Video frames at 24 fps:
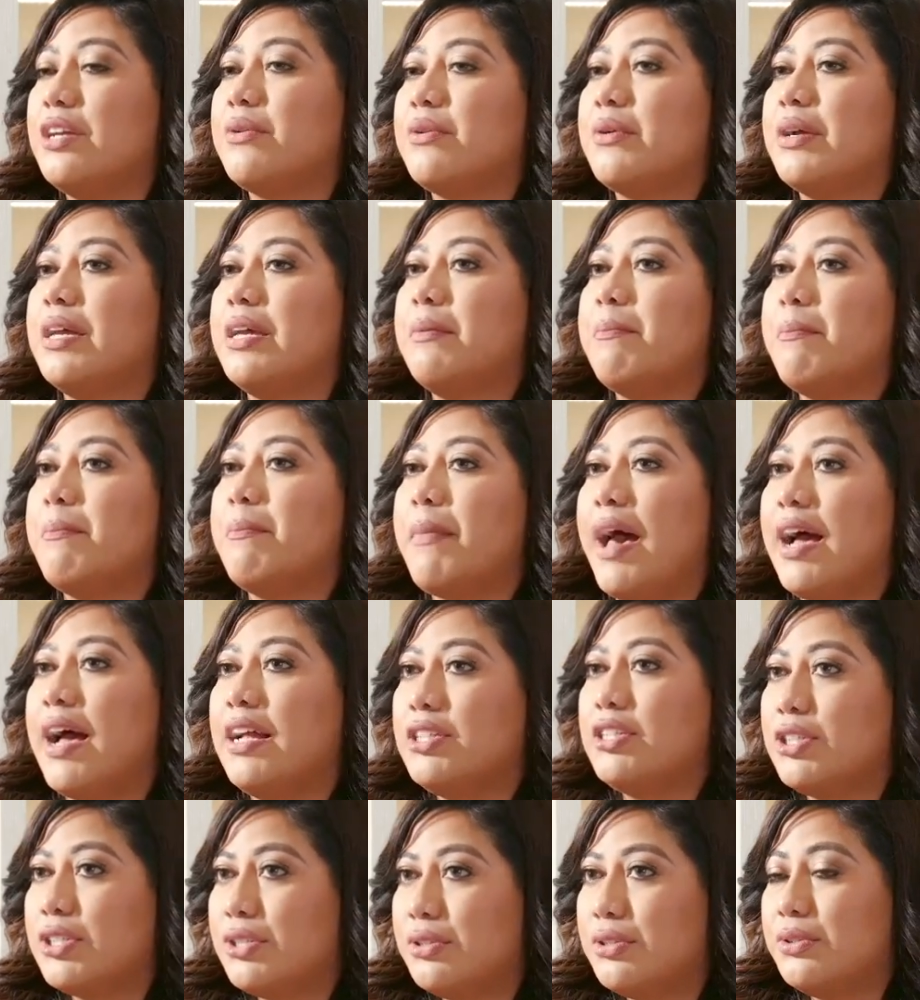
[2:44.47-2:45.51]
They create
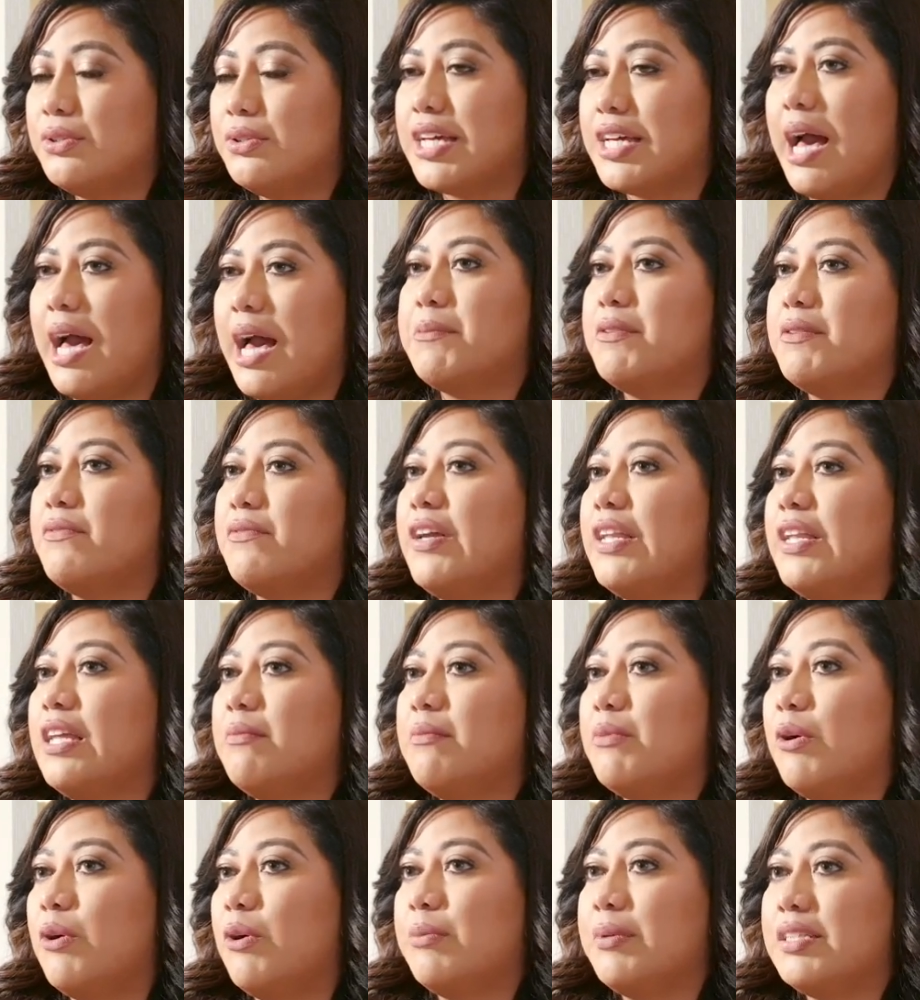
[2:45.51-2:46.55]
magical,
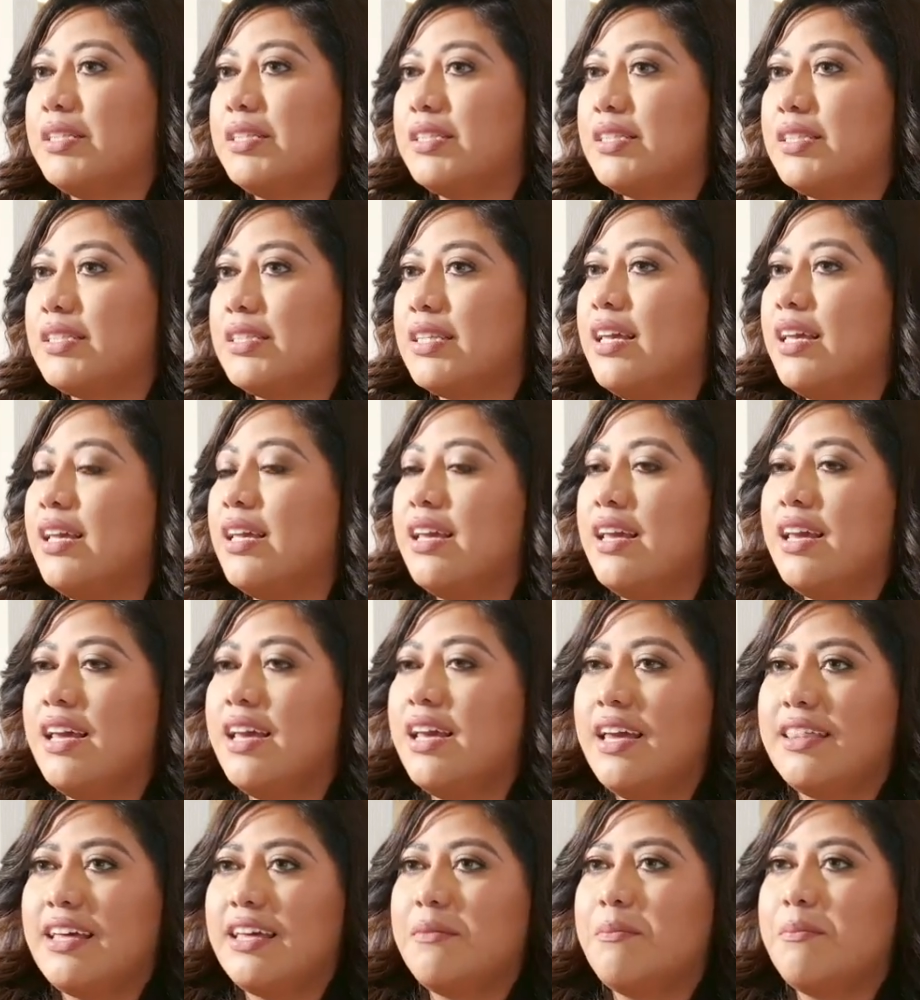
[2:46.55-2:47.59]
captivating moments
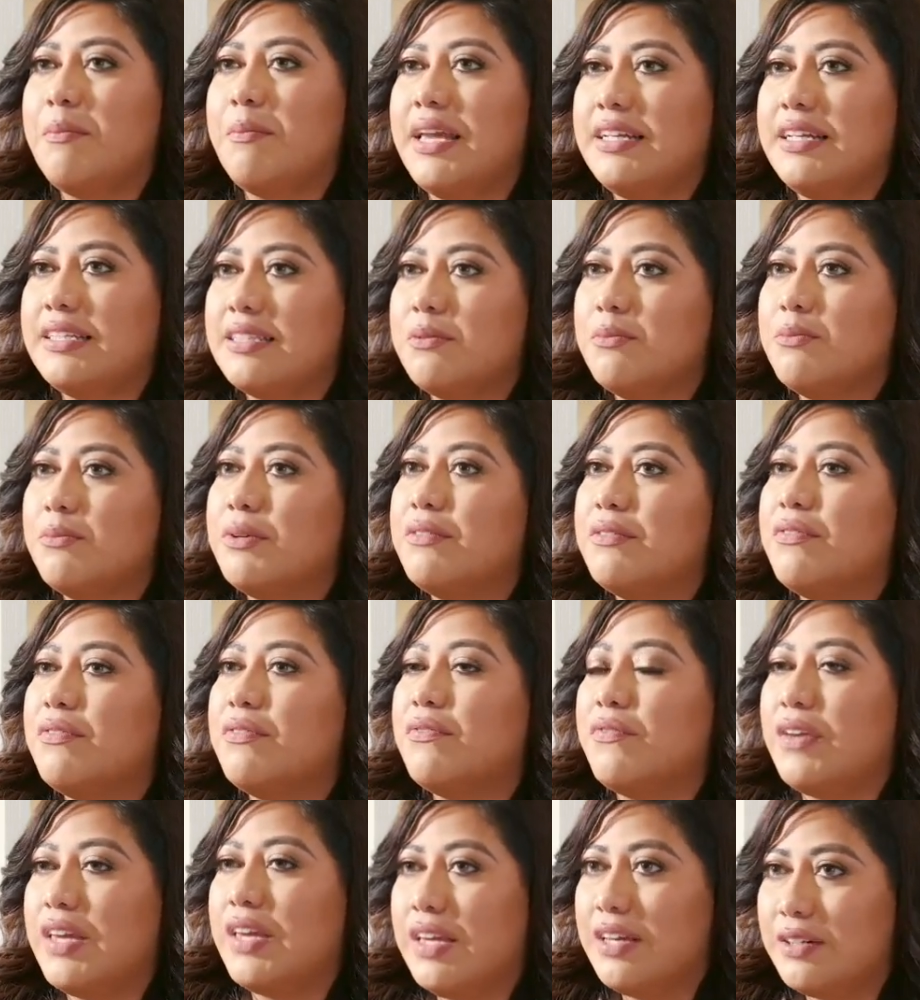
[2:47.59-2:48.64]
that make someone
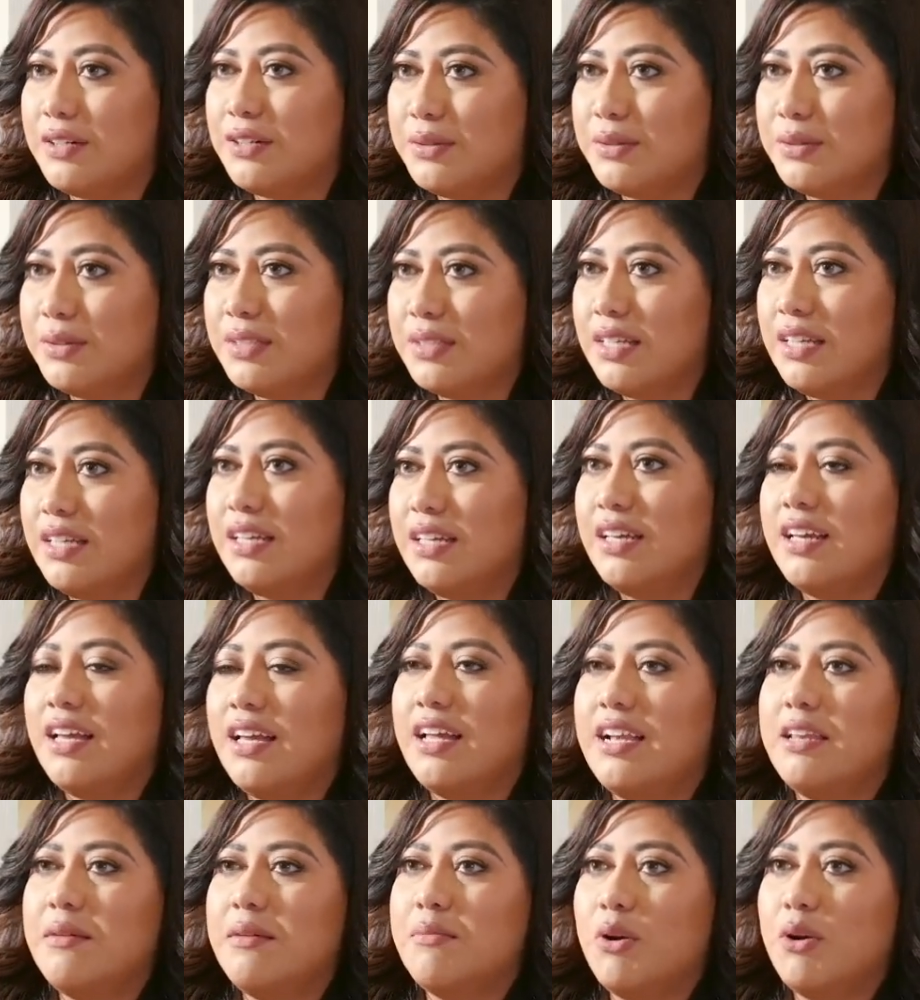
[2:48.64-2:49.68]
feel
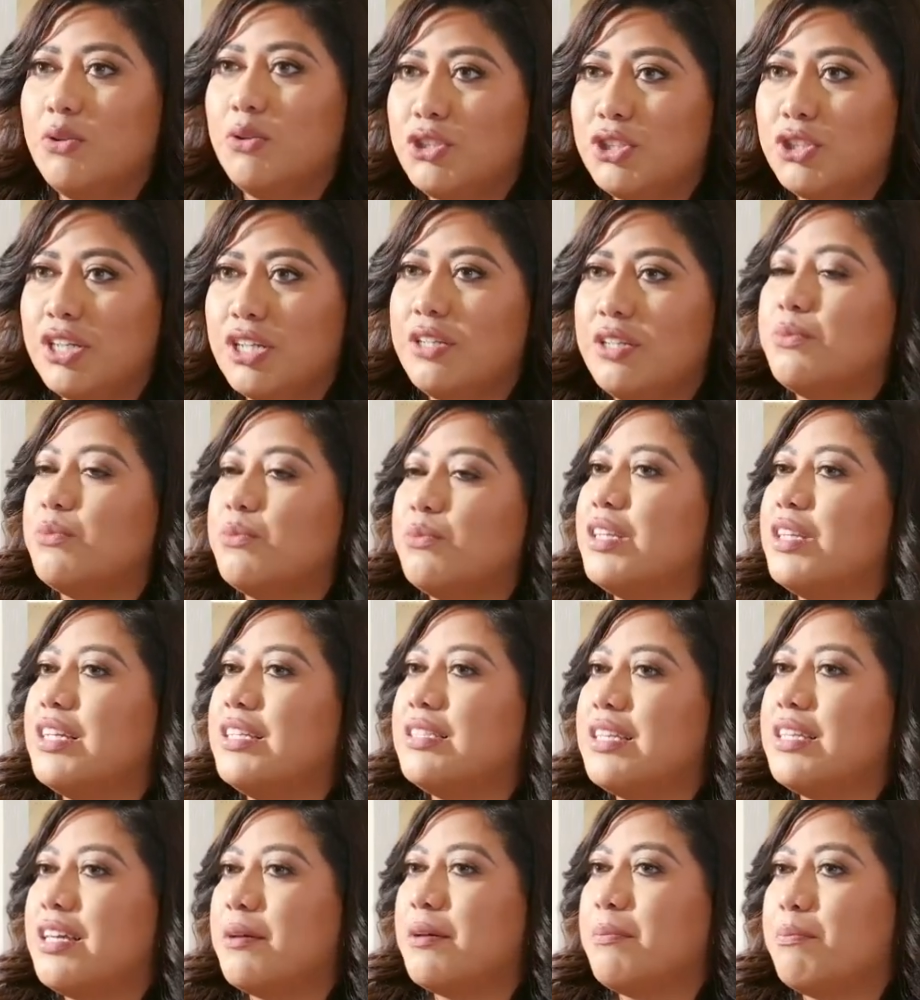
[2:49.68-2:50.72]
an emotion
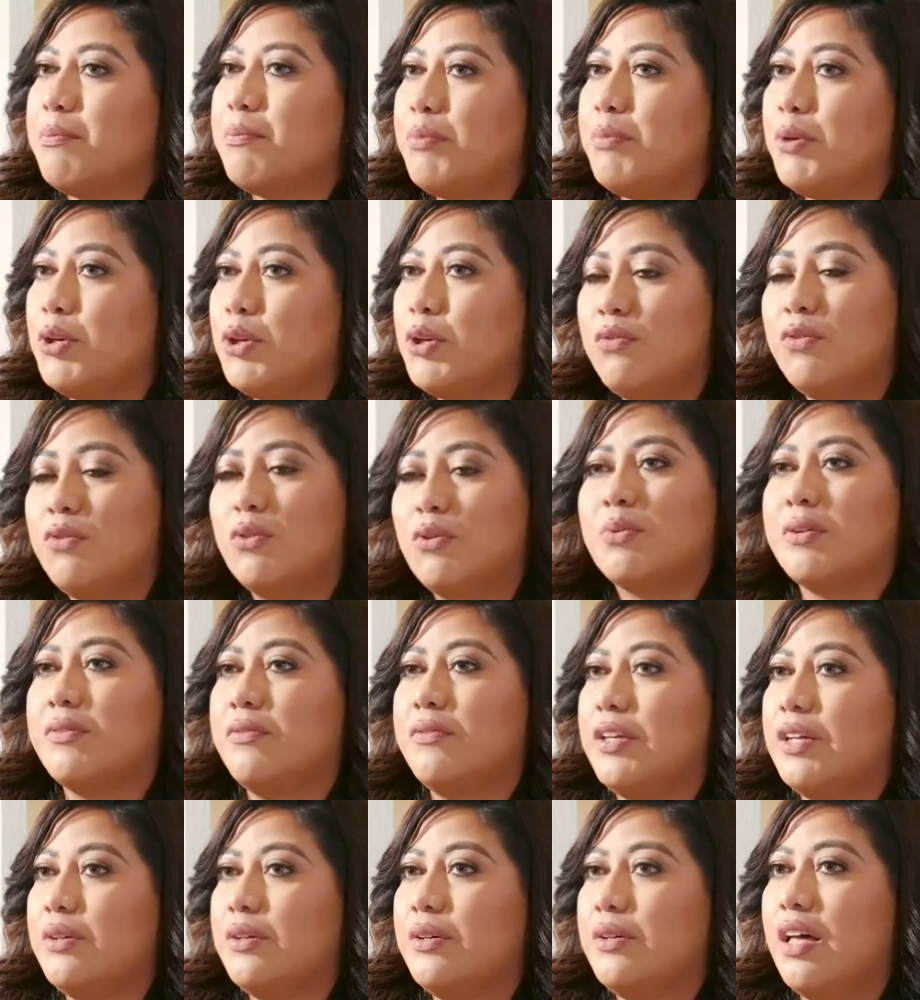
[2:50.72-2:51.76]
when they see a beautiful
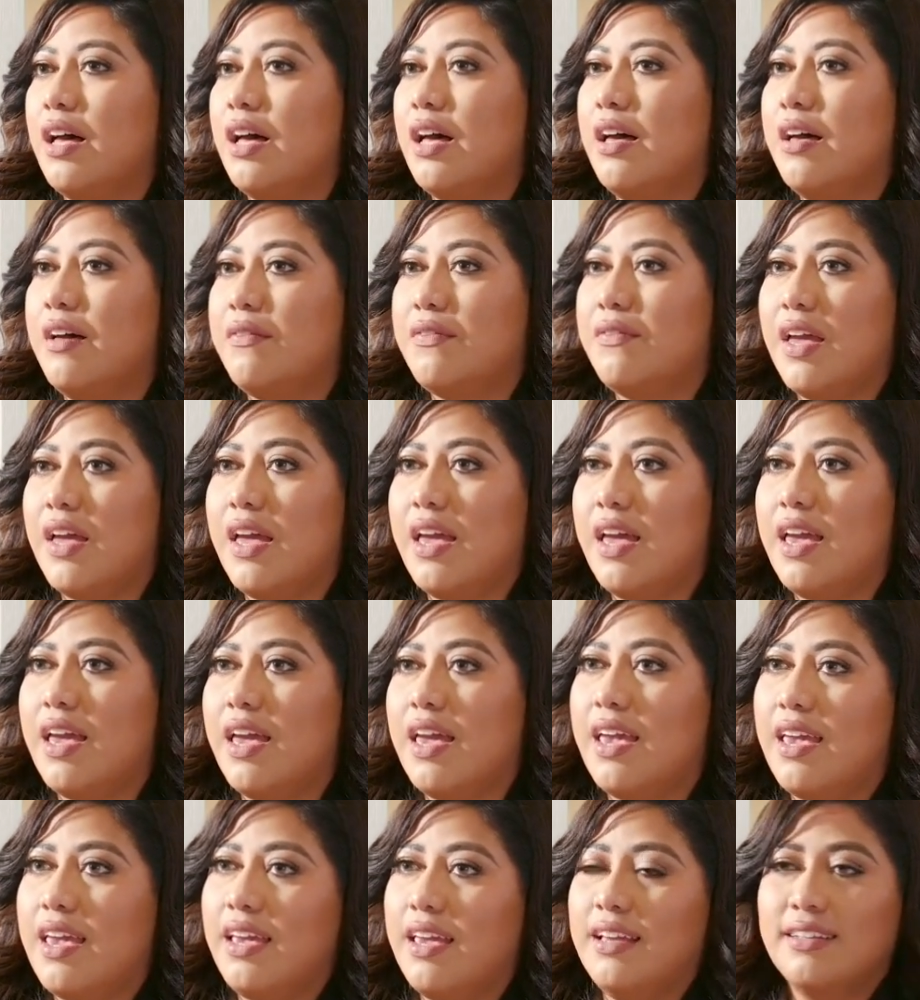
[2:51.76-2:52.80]
reveal of
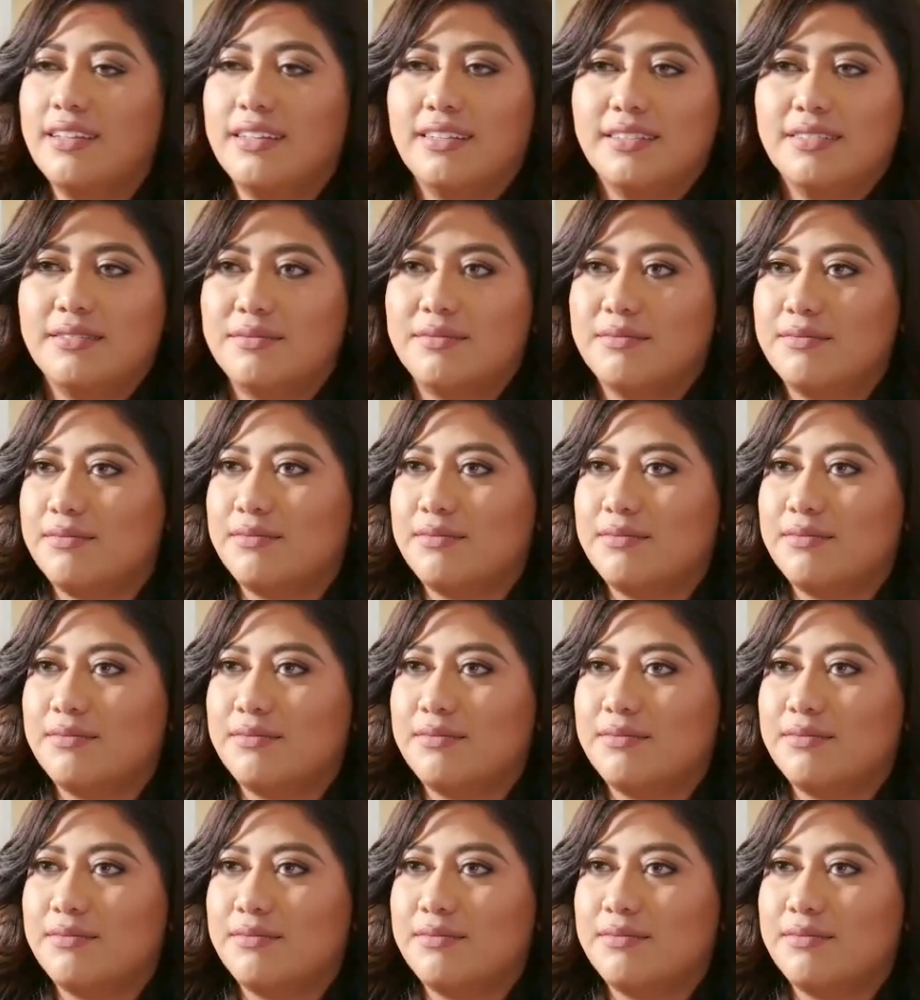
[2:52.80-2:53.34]
a